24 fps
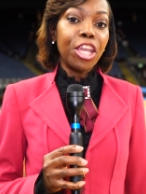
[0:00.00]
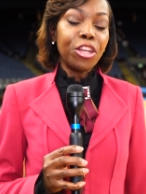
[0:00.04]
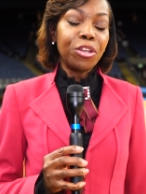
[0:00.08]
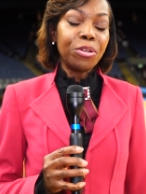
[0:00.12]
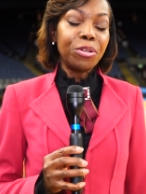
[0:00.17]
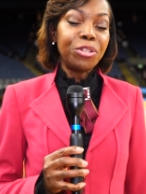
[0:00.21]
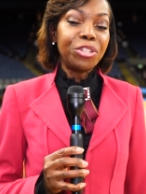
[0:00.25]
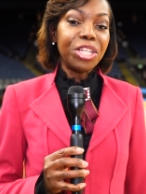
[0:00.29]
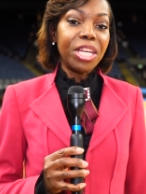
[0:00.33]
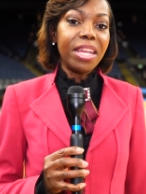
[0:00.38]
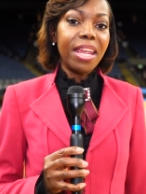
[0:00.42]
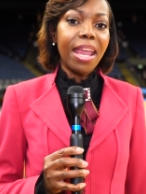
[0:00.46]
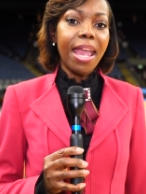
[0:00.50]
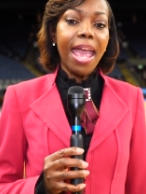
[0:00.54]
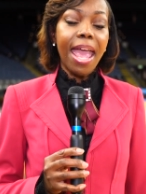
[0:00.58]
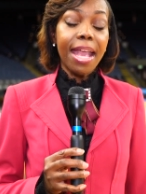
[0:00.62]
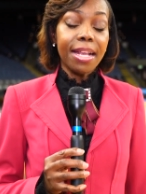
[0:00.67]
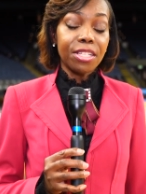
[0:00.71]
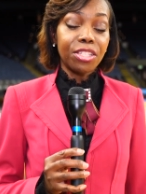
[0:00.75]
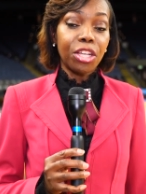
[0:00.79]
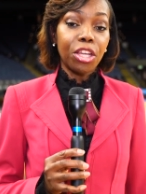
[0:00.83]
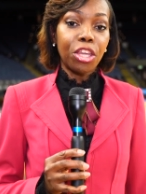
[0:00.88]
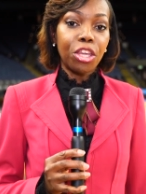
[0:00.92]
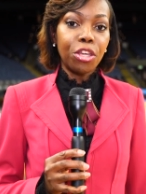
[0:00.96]
energy,
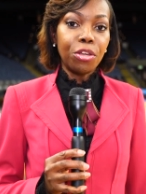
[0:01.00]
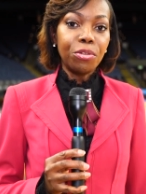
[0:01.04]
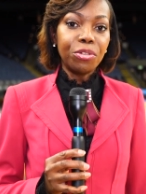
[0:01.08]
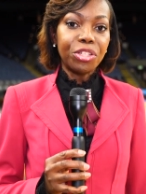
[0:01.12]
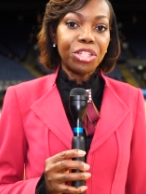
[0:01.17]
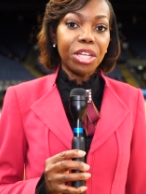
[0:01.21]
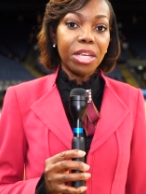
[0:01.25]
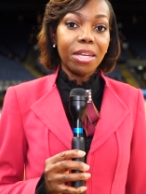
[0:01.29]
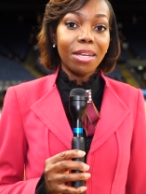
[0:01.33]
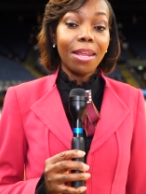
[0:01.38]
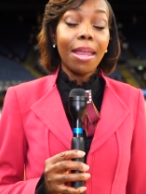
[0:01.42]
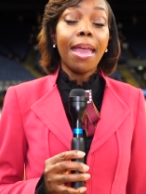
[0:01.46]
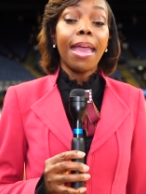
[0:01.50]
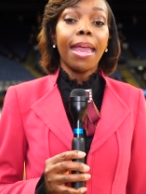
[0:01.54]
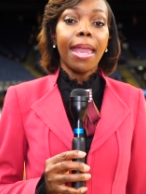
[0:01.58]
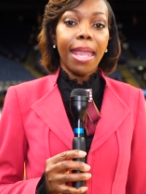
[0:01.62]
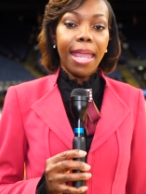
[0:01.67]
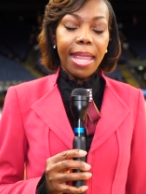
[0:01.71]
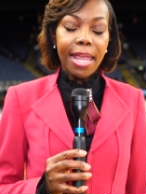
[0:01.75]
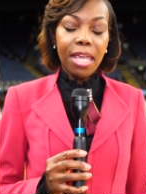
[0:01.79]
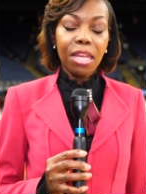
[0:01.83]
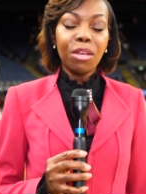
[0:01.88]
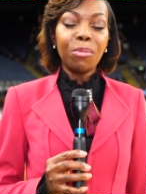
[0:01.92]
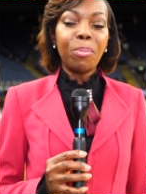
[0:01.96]
execution,
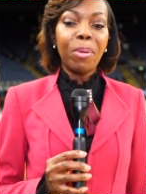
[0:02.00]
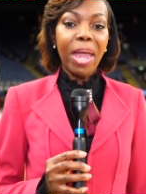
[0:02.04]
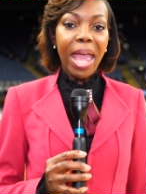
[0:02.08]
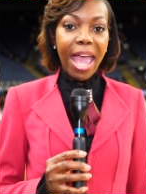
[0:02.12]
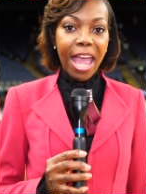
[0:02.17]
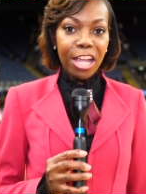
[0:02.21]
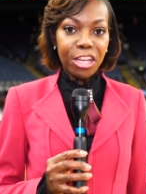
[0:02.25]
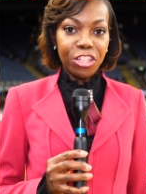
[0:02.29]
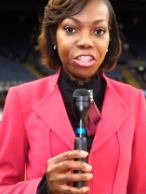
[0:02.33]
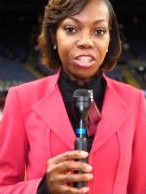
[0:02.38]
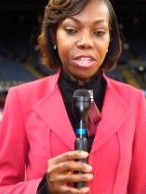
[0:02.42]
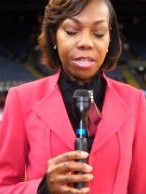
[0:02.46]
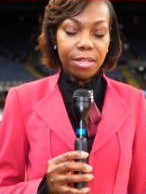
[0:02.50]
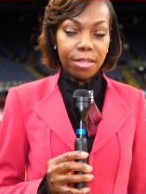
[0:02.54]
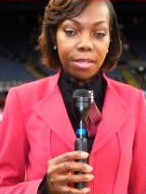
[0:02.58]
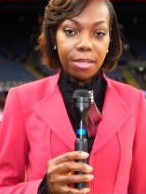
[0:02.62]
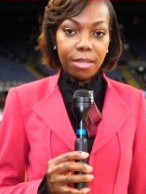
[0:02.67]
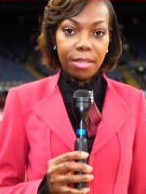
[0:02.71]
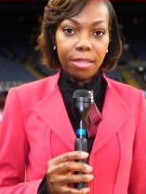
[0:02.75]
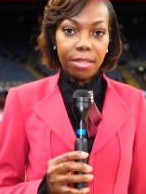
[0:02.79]
and passion.